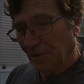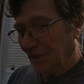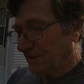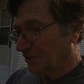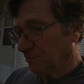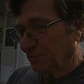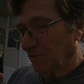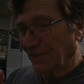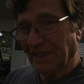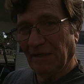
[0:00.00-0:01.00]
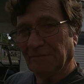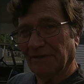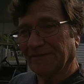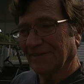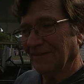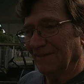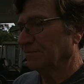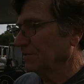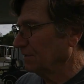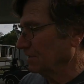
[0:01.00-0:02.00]
Plus worked out perfectly,
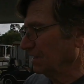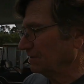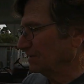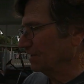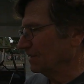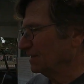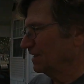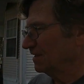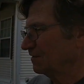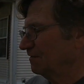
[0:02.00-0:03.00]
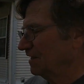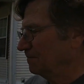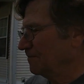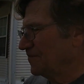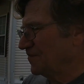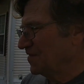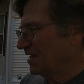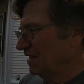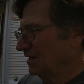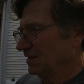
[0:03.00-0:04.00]
so that's great.
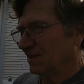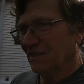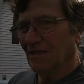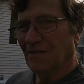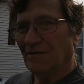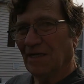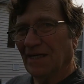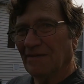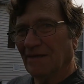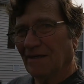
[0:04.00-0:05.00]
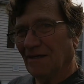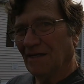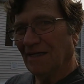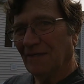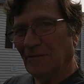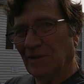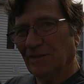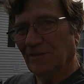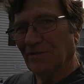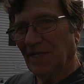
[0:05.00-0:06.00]
So I think I will
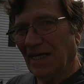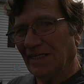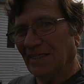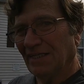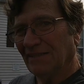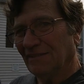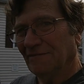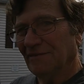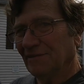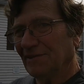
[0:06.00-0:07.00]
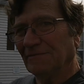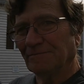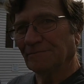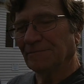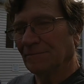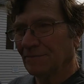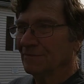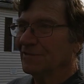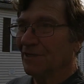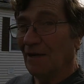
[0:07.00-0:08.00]
use that again in the future.
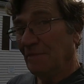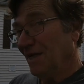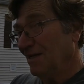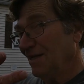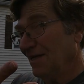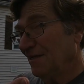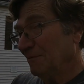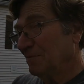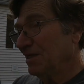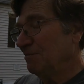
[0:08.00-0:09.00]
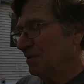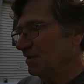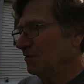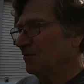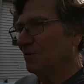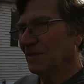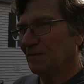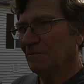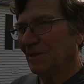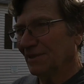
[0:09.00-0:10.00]
So I may end up keeping the
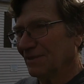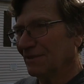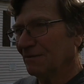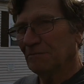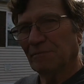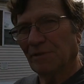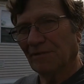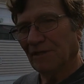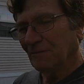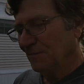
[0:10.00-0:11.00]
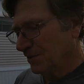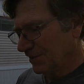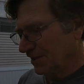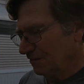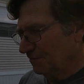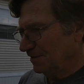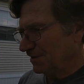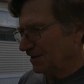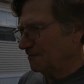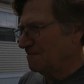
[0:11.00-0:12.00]
Walmart Plus program. We'll see. We'll
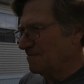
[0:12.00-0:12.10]
see.